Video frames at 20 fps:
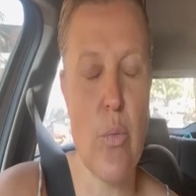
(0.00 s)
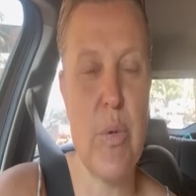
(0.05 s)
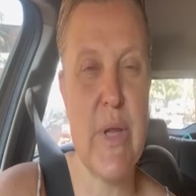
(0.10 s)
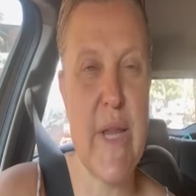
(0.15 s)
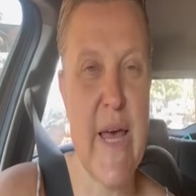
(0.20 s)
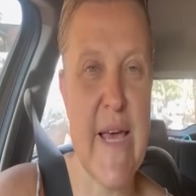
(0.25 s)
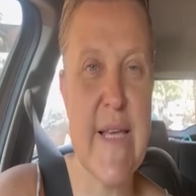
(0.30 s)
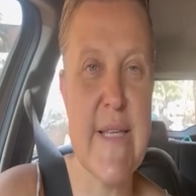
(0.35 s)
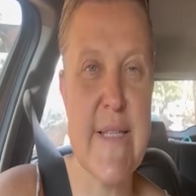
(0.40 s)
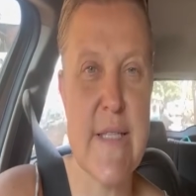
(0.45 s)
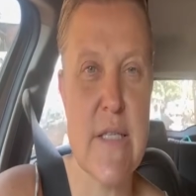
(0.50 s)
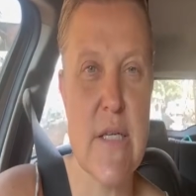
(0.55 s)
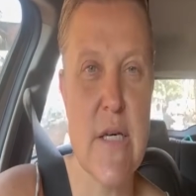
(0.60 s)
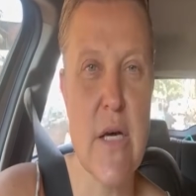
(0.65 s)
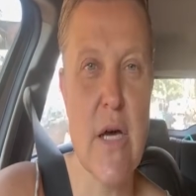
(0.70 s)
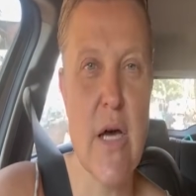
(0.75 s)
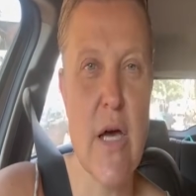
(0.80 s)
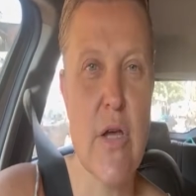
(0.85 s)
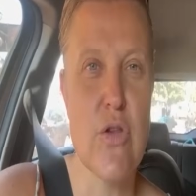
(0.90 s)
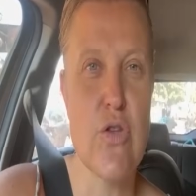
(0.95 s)
place.
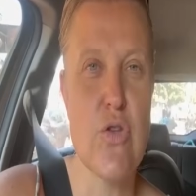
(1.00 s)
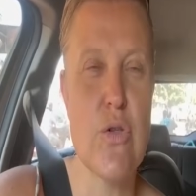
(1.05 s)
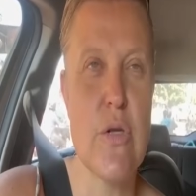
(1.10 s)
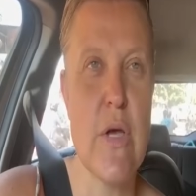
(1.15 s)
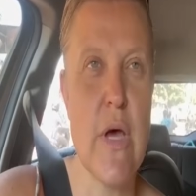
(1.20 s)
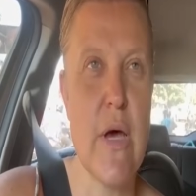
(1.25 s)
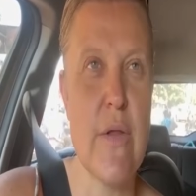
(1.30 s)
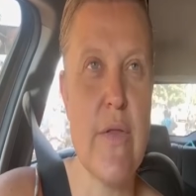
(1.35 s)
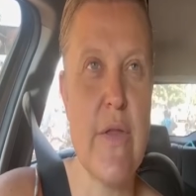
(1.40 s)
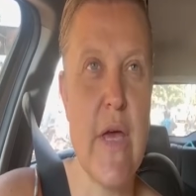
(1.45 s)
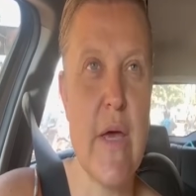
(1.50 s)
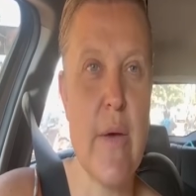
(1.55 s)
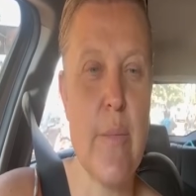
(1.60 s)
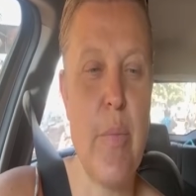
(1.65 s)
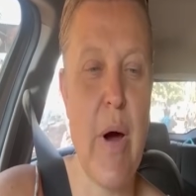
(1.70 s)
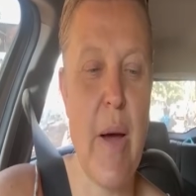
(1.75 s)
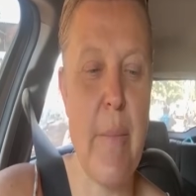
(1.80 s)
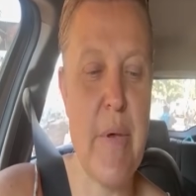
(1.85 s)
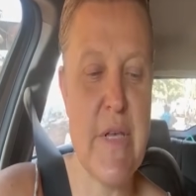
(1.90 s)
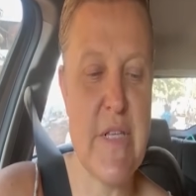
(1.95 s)
The
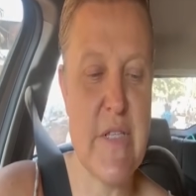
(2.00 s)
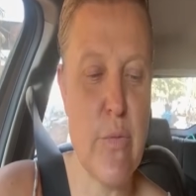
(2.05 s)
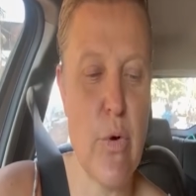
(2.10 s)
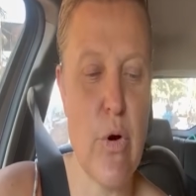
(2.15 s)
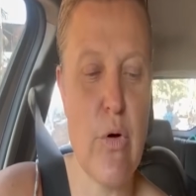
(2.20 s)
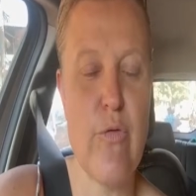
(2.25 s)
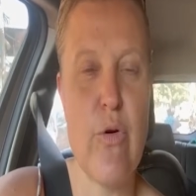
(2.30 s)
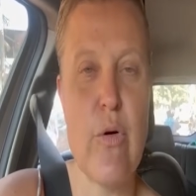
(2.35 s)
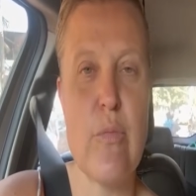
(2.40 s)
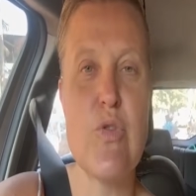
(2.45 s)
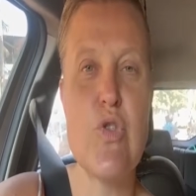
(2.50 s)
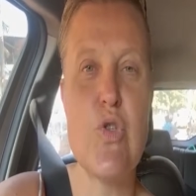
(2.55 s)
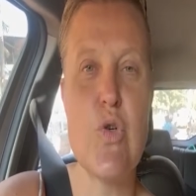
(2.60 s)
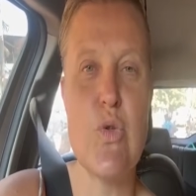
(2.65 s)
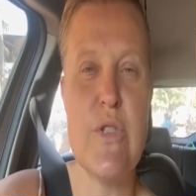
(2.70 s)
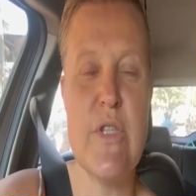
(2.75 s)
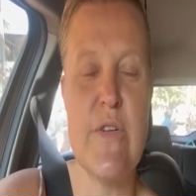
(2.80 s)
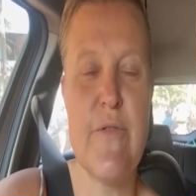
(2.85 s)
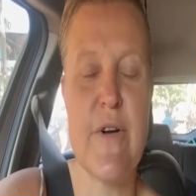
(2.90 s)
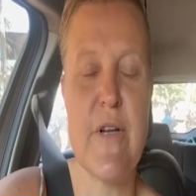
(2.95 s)
puppies were from
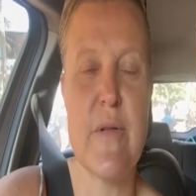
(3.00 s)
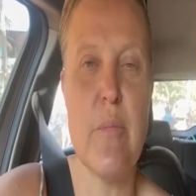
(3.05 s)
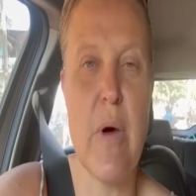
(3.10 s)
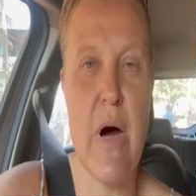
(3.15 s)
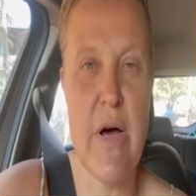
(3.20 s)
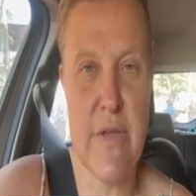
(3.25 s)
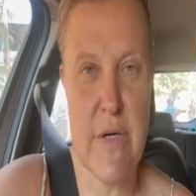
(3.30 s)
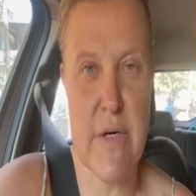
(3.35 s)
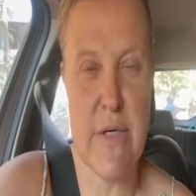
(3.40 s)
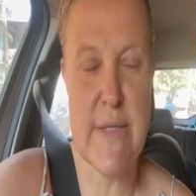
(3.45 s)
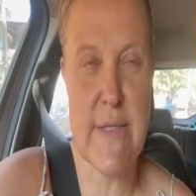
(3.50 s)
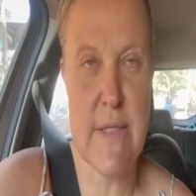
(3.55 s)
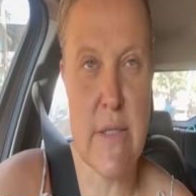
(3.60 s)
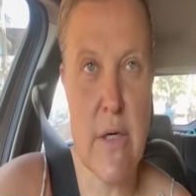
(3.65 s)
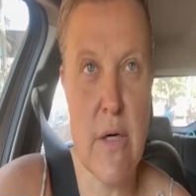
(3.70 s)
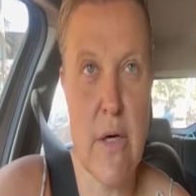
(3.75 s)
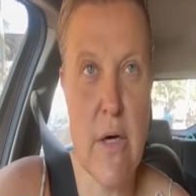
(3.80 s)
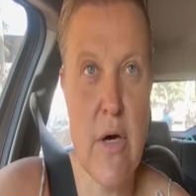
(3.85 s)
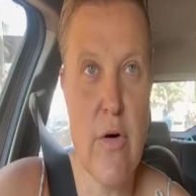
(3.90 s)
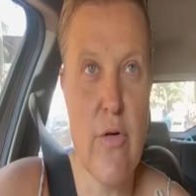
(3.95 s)
2 different mothers.
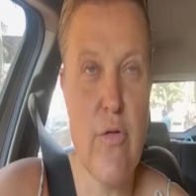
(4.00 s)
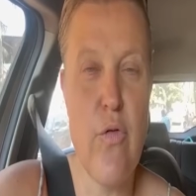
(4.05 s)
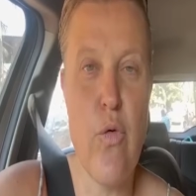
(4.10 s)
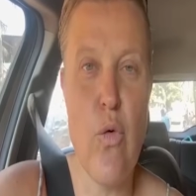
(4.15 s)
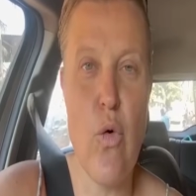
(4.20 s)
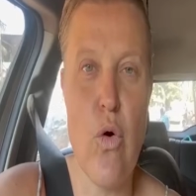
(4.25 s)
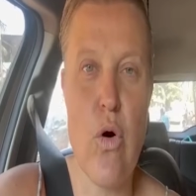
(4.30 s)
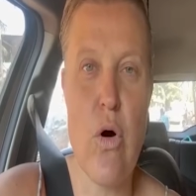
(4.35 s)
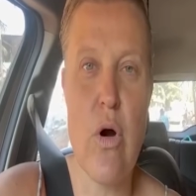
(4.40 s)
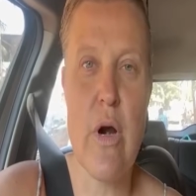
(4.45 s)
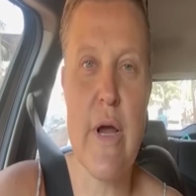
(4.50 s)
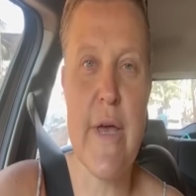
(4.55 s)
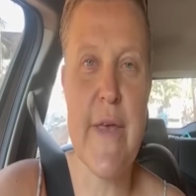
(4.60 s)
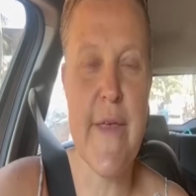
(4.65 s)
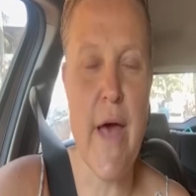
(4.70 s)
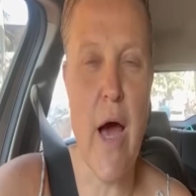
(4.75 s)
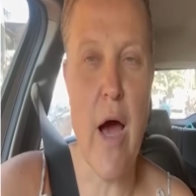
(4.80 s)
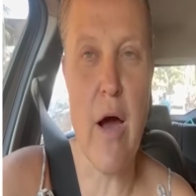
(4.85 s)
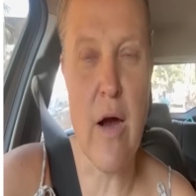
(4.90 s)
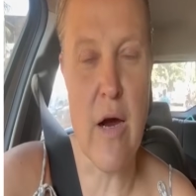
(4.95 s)
4
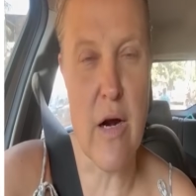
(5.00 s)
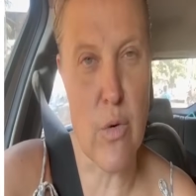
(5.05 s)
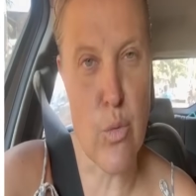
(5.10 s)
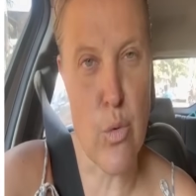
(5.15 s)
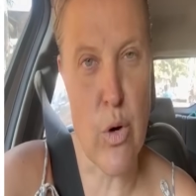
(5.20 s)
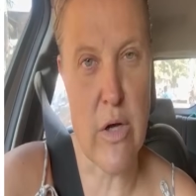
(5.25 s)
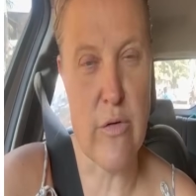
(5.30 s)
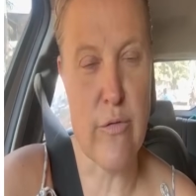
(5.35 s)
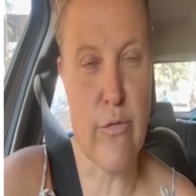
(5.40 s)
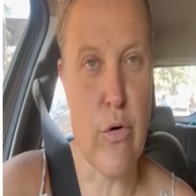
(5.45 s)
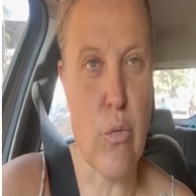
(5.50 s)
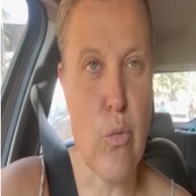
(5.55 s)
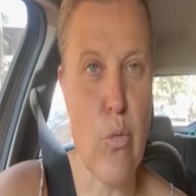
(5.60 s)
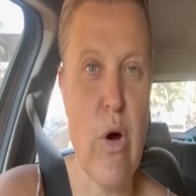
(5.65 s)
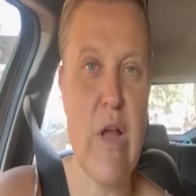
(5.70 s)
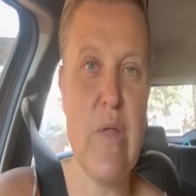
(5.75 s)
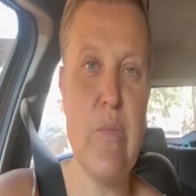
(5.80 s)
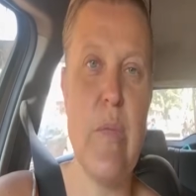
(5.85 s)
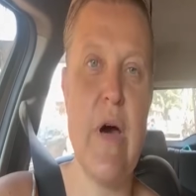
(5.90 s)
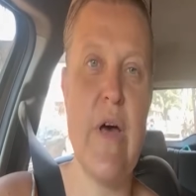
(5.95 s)
younger one from
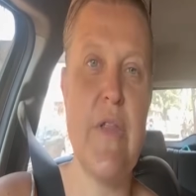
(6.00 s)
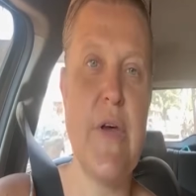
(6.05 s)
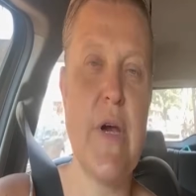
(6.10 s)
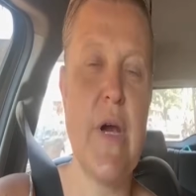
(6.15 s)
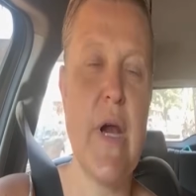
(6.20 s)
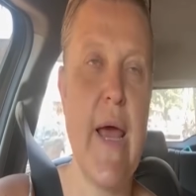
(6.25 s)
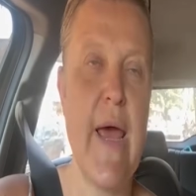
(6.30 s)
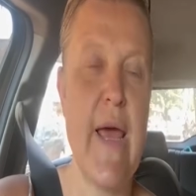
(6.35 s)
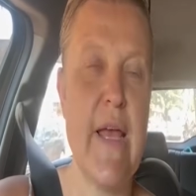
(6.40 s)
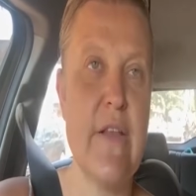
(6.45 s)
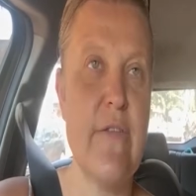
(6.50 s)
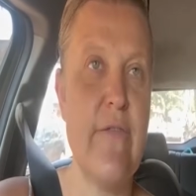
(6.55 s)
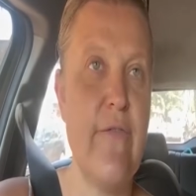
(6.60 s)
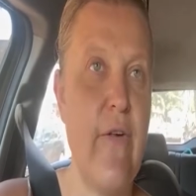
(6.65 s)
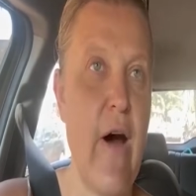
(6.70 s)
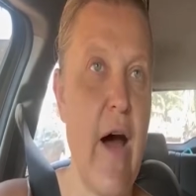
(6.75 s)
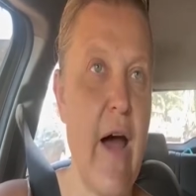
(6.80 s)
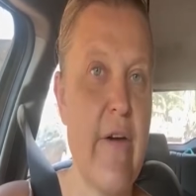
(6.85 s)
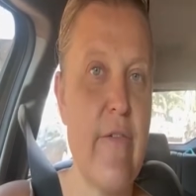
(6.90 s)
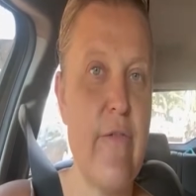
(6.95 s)
one mother, and
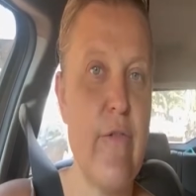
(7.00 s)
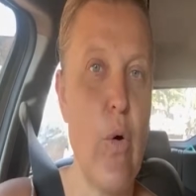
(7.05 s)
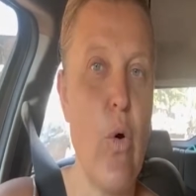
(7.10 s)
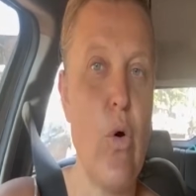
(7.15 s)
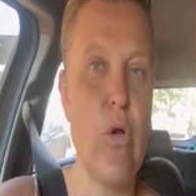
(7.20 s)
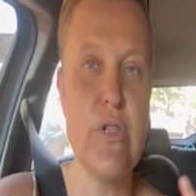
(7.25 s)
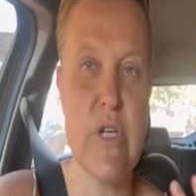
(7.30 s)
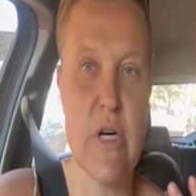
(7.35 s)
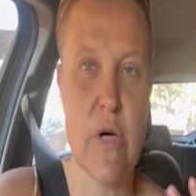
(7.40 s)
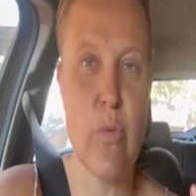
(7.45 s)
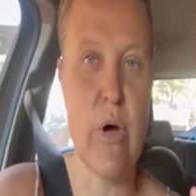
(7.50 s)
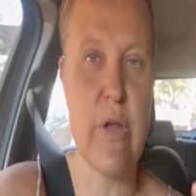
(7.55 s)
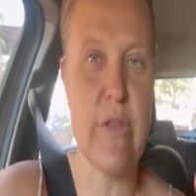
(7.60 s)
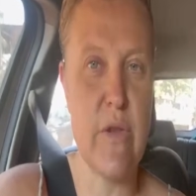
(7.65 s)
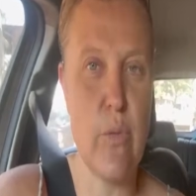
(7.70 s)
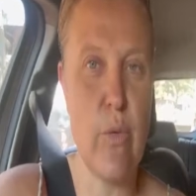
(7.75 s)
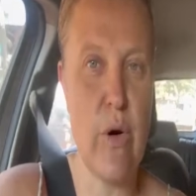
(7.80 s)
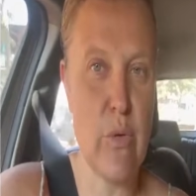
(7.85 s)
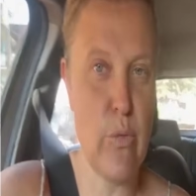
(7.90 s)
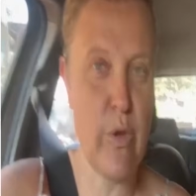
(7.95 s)
5 older one,
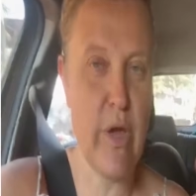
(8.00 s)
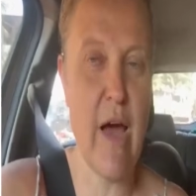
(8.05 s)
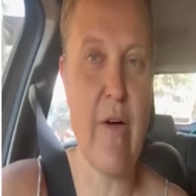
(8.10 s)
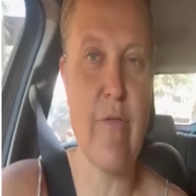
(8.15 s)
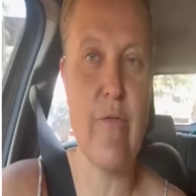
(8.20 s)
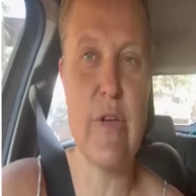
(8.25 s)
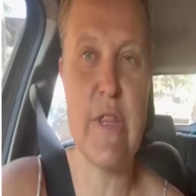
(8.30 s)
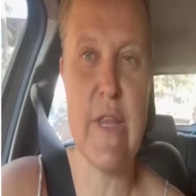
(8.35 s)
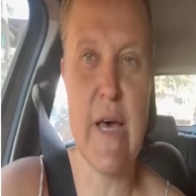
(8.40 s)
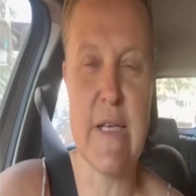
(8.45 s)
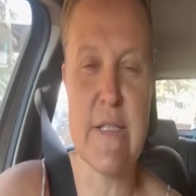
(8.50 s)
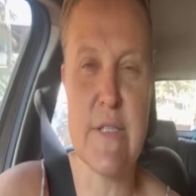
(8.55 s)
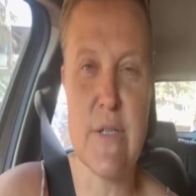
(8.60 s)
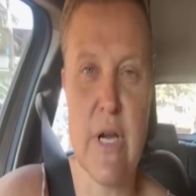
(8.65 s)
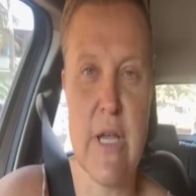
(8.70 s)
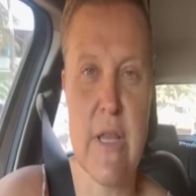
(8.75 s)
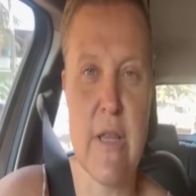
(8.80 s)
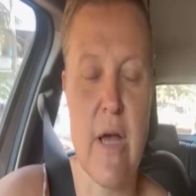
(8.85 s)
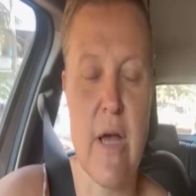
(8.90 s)
the one we have with us right